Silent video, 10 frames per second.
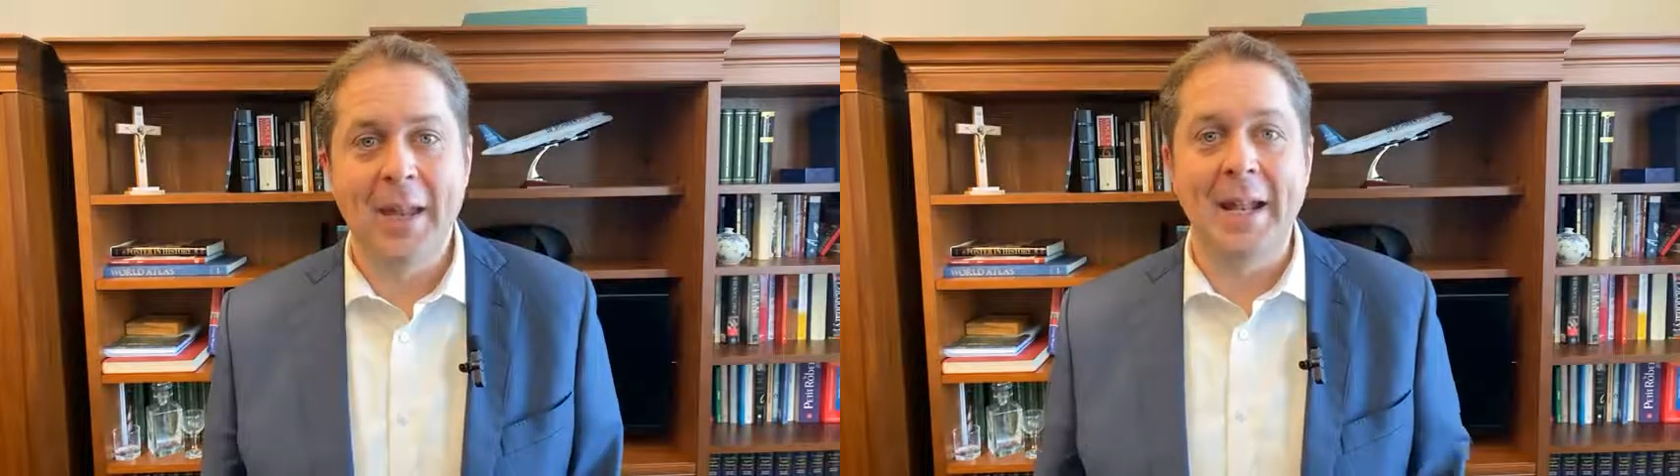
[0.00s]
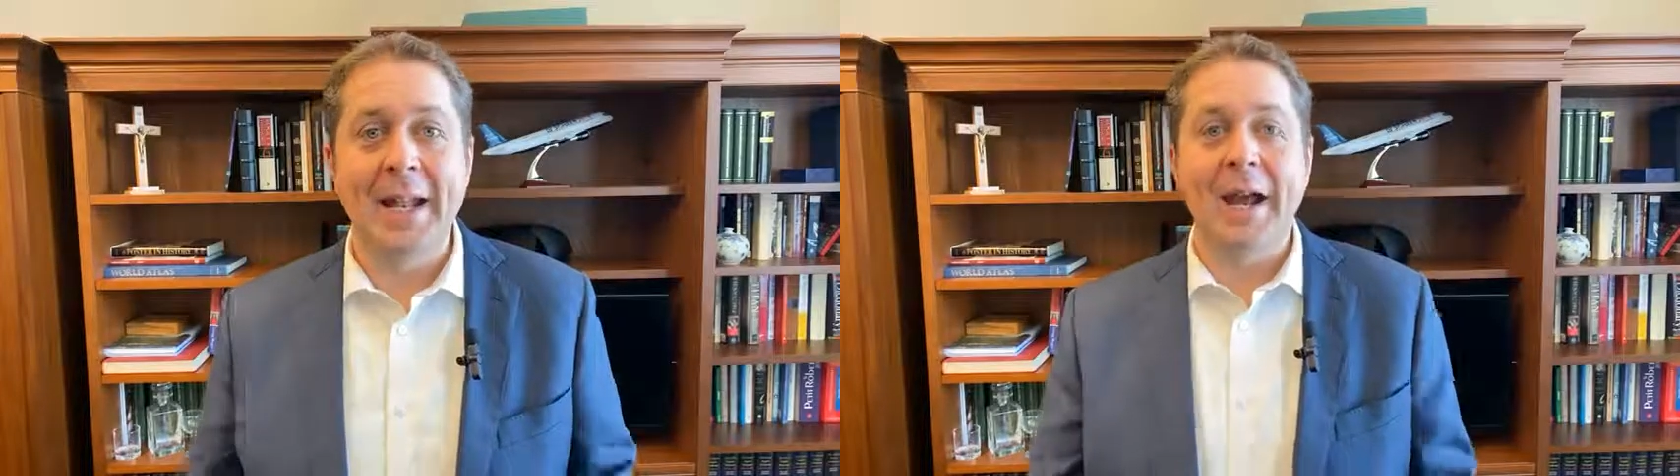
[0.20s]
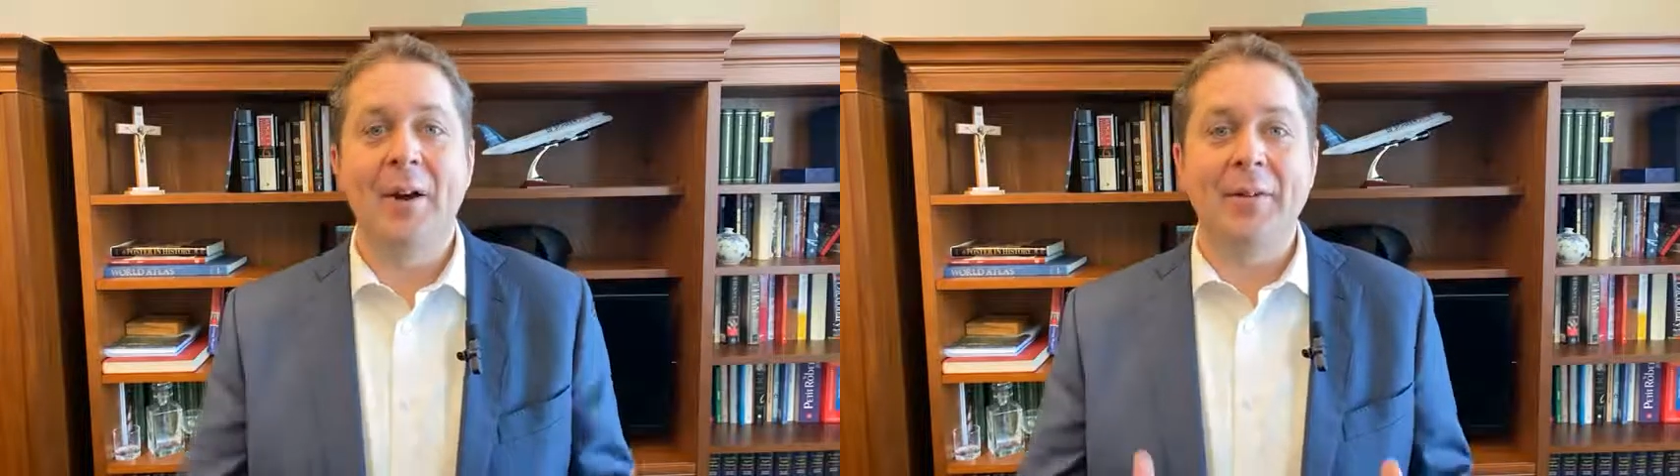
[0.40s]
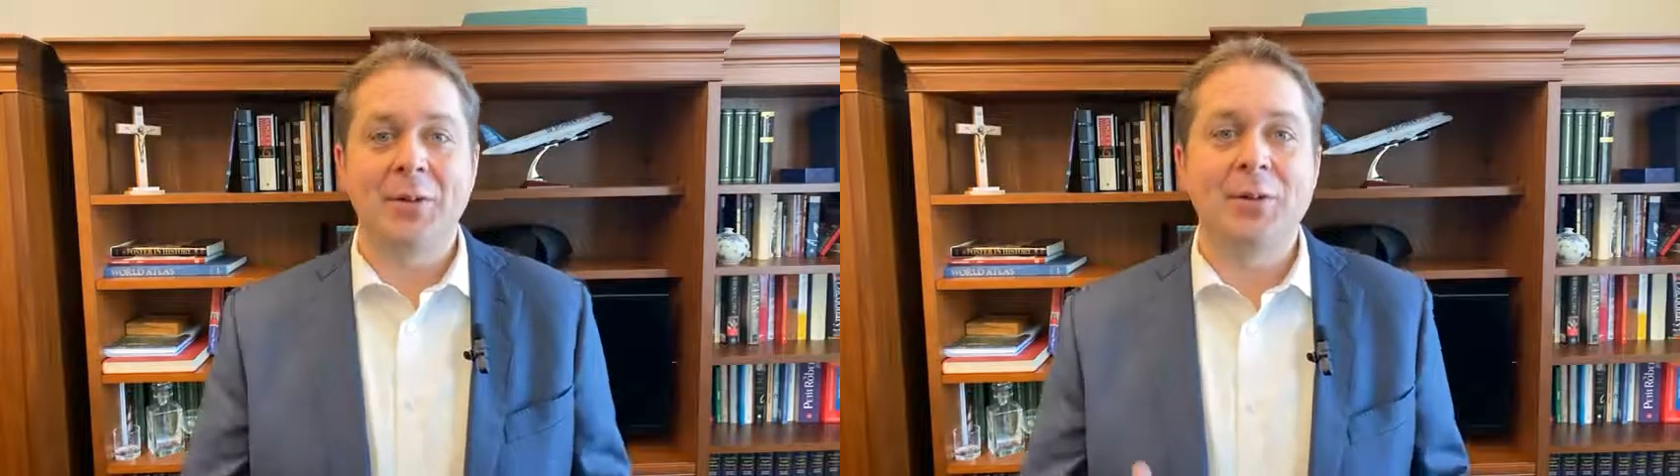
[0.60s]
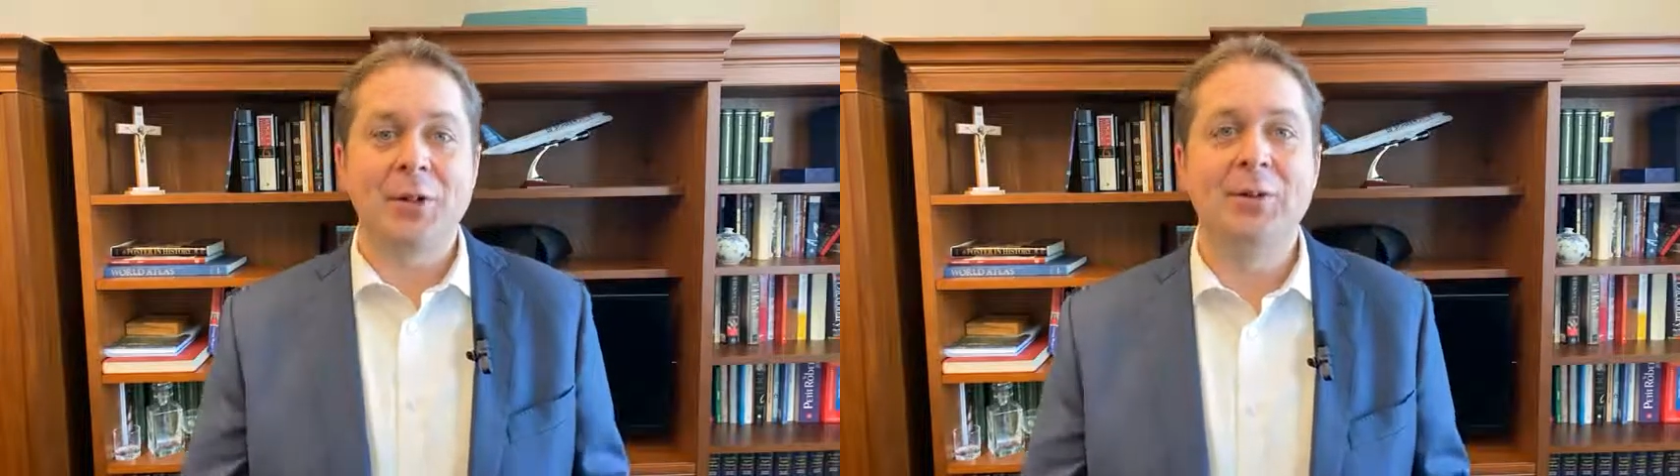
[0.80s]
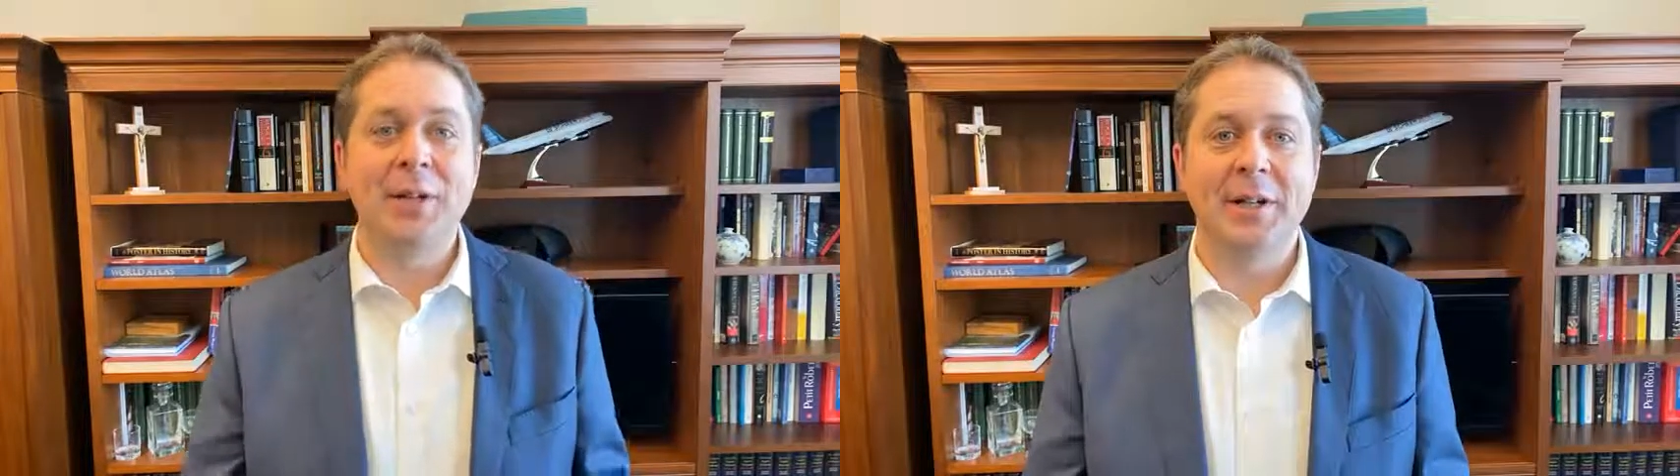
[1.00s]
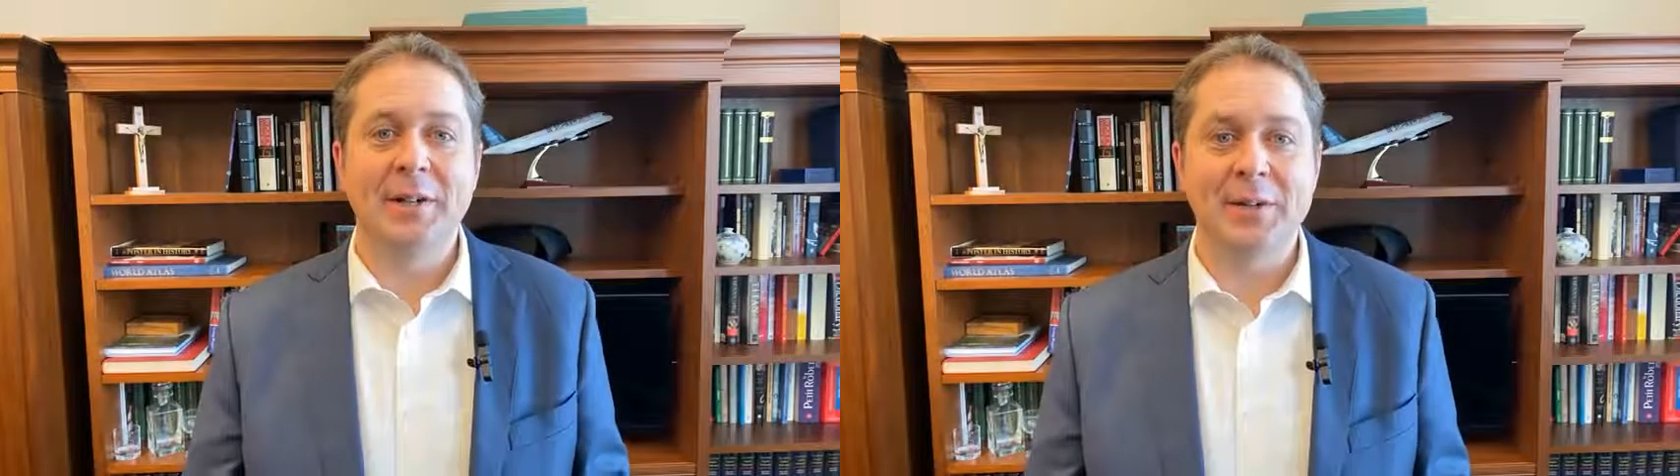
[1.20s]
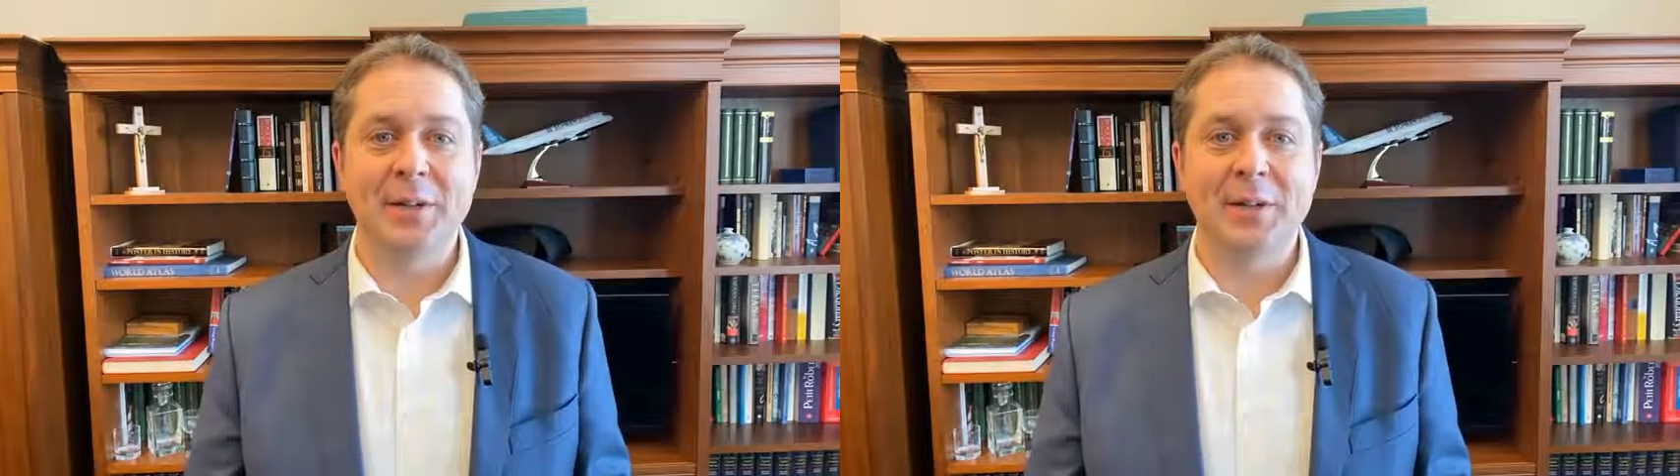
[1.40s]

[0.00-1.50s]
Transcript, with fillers: And now, after two years,